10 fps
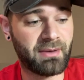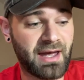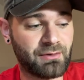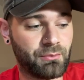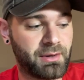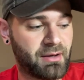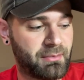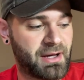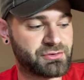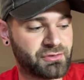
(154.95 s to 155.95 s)
back and we'll be
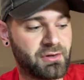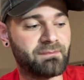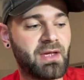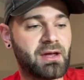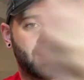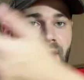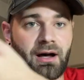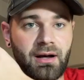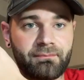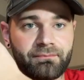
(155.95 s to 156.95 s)
coming back strong.
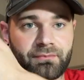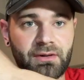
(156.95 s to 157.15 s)
Um,